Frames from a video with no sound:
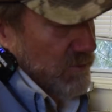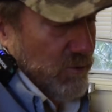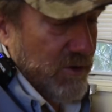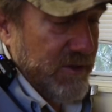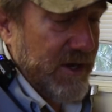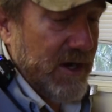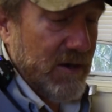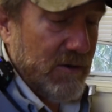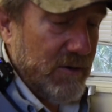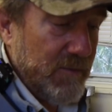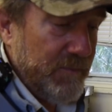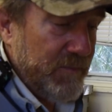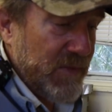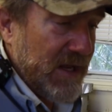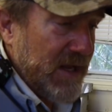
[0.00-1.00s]
we're there.
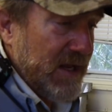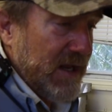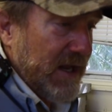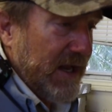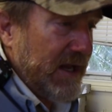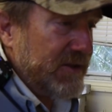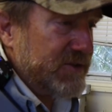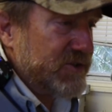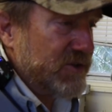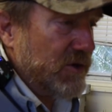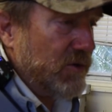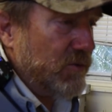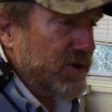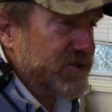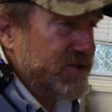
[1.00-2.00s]
Yeah. And
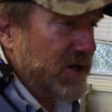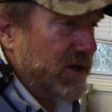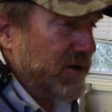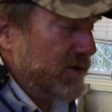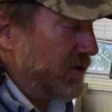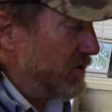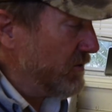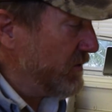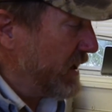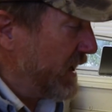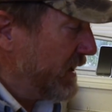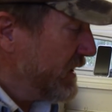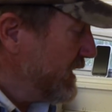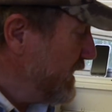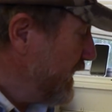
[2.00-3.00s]
so we started to do
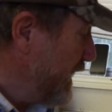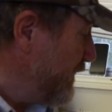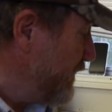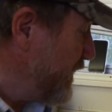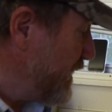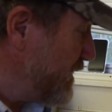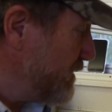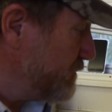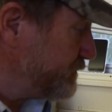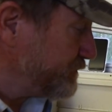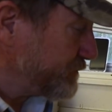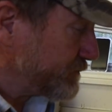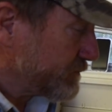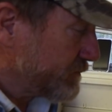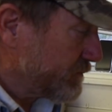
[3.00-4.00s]
that. And then
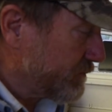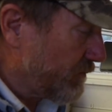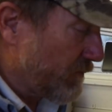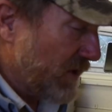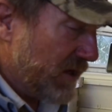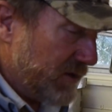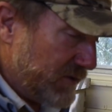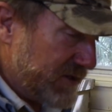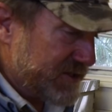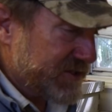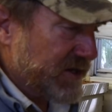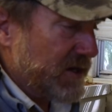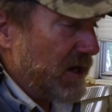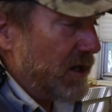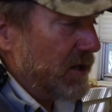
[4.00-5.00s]

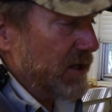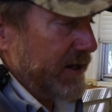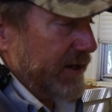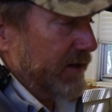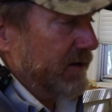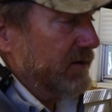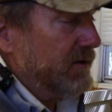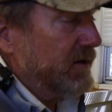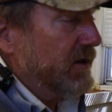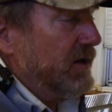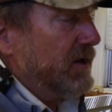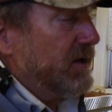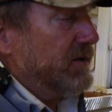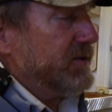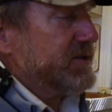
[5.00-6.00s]
this culling,
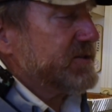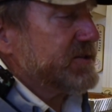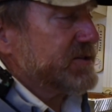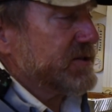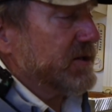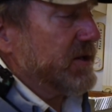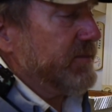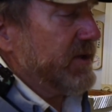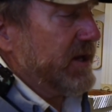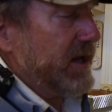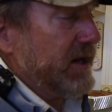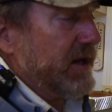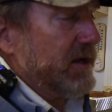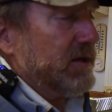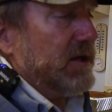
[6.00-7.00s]
this is
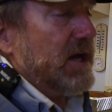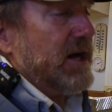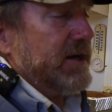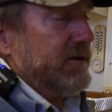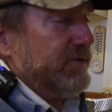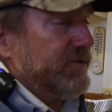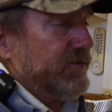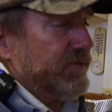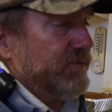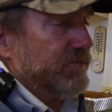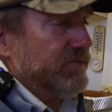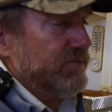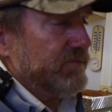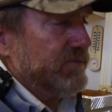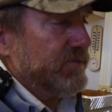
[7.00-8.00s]
eliminating a lot of
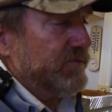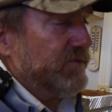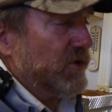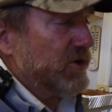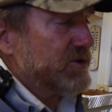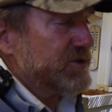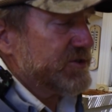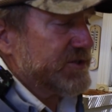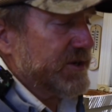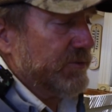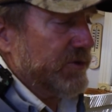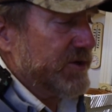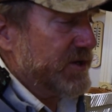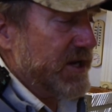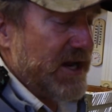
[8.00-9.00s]
virgins that
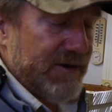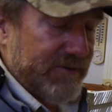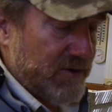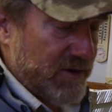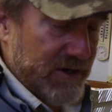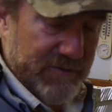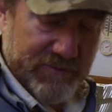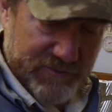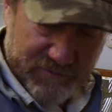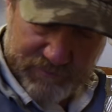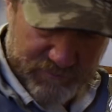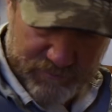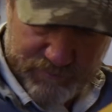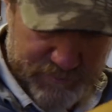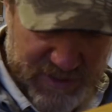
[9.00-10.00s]
would never have
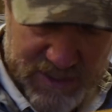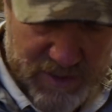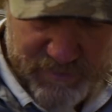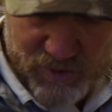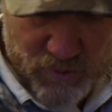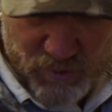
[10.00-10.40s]
become a